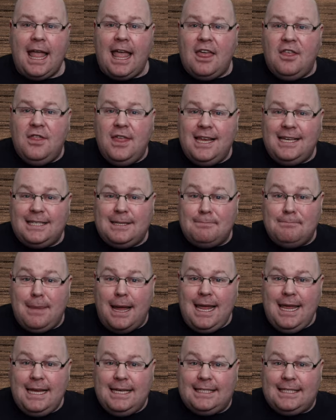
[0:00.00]
This
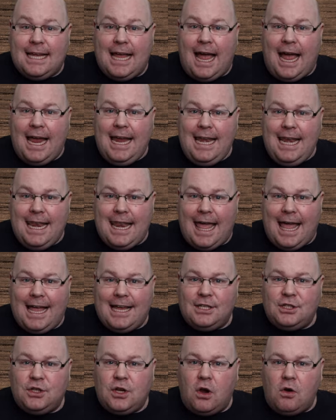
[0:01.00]
makes it a
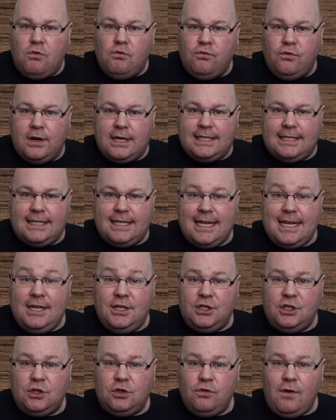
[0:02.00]
less risky
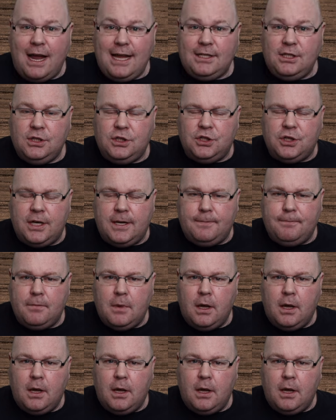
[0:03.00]
strategy.